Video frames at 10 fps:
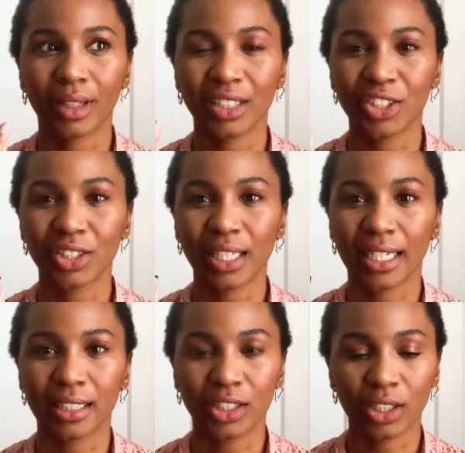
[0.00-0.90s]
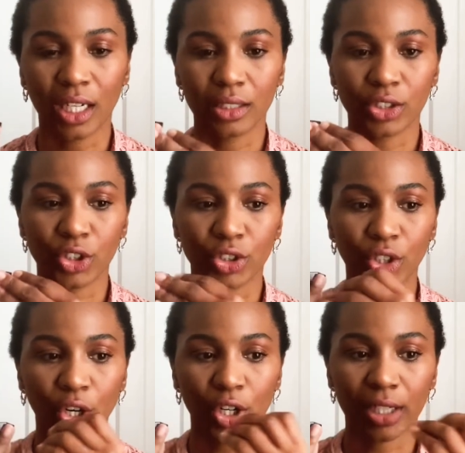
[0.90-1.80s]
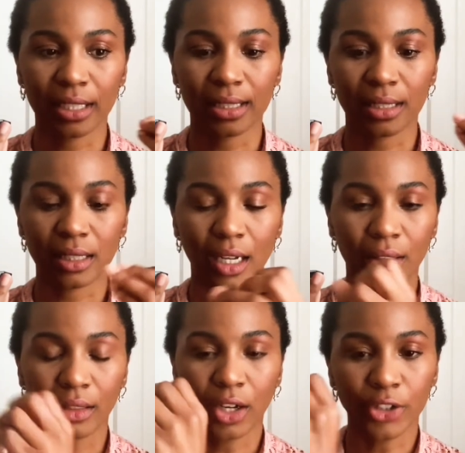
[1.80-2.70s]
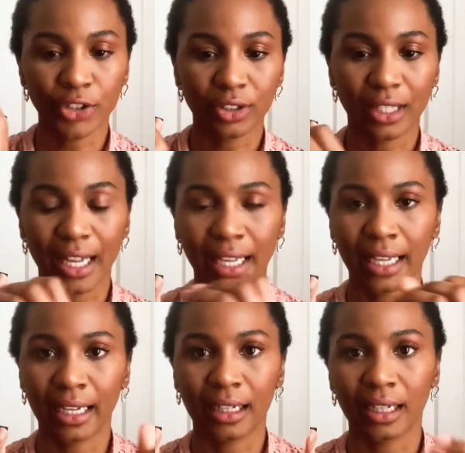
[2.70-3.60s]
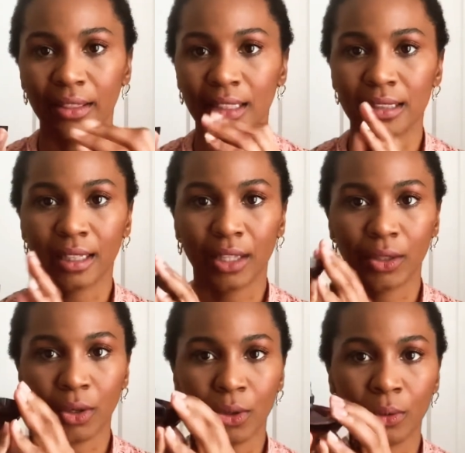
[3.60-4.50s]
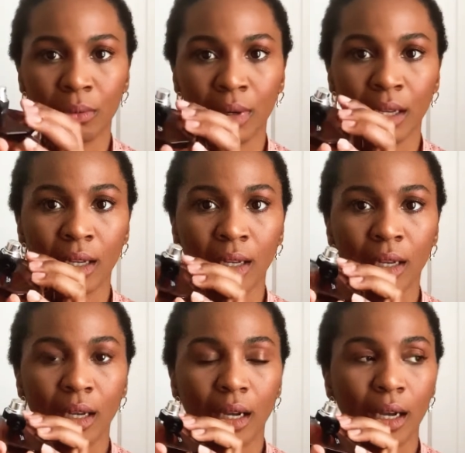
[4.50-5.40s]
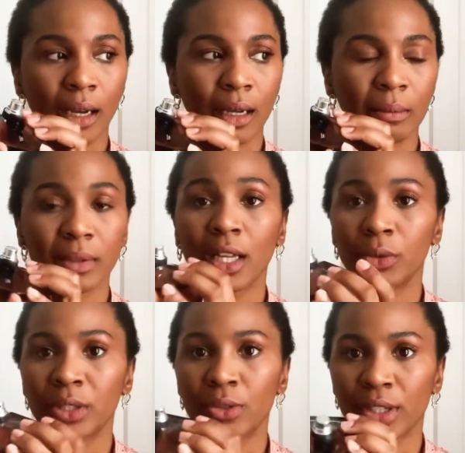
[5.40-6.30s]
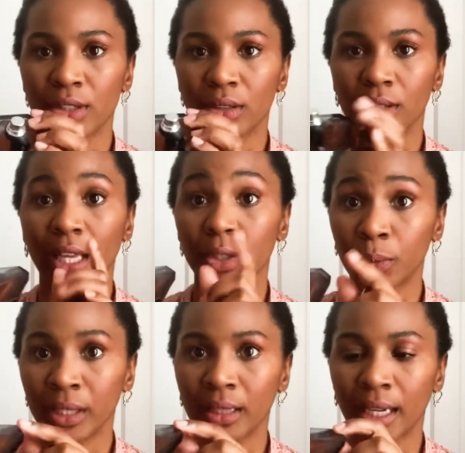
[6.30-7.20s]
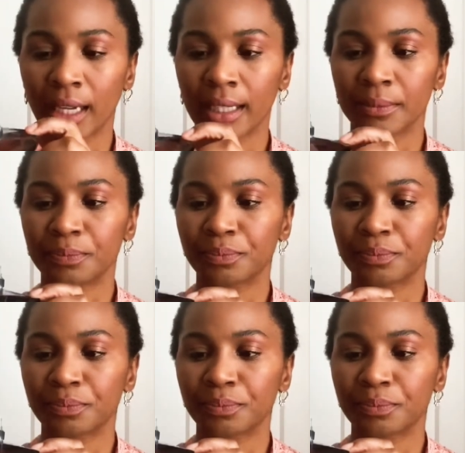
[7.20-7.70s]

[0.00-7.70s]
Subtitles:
just like a tartness underlying in these Lancome La Nuit Trésor line.